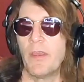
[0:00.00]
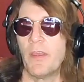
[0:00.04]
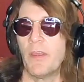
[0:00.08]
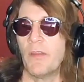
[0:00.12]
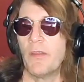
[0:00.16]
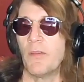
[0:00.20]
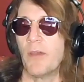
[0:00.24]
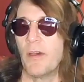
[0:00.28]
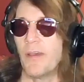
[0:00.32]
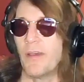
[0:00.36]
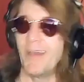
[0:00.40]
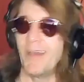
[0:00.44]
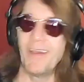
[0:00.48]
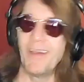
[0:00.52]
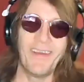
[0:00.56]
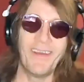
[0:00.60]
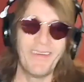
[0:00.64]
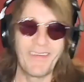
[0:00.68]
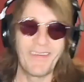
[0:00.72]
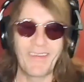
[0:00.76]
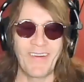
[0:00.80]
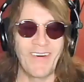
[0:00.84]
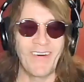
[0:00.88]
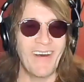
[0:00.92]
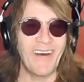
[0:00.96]

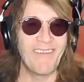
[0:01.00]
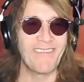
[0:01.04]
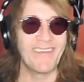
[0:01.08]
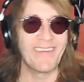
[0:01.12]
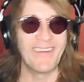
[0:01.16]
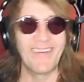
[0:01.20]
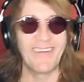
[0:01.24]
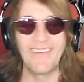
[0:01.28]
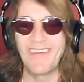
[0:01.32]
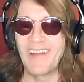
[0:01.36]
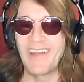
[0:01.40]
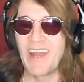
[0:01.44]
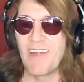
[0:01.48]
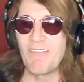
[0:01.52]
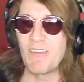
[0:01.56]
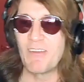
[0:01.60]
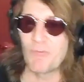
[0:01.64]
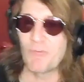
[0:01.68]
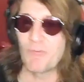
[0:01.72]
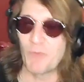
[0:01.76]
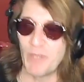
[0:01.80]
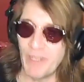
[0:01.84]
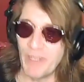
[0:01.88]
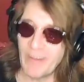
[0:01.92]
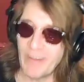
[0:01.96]
the coffin or whatever is
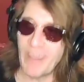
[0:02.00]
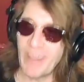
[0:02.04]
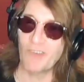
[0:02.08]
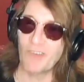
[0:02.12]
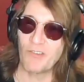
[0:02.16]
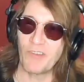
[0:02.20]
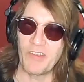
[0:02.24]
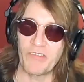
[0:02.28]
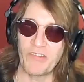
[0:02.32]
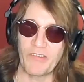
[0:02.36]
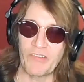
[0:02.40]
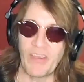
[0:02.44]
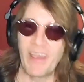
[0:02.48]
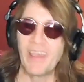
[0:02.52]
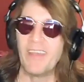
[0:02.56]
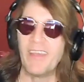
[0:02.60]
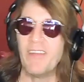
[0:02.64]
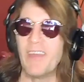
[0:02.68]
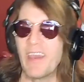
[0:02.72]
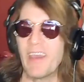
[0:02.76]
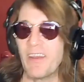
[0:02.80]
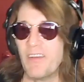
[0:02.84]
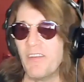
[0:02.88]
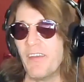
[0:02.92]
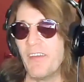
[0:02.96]
when you actually sign
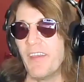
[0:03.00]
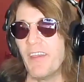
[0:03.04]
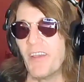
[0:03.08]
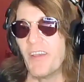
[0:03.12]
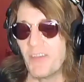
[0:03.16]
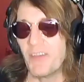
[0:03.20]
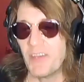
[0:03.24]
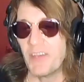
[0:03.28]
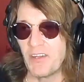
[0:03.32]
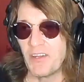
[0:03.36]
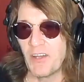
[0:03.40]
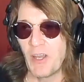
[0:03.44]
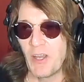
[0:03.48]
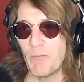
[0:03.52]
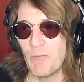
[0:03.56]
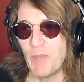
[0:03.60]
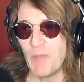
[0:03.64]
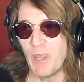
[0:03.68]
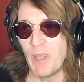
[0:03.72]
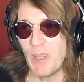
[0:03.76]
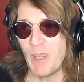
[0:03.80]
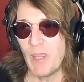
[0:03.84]
that deal, I mean?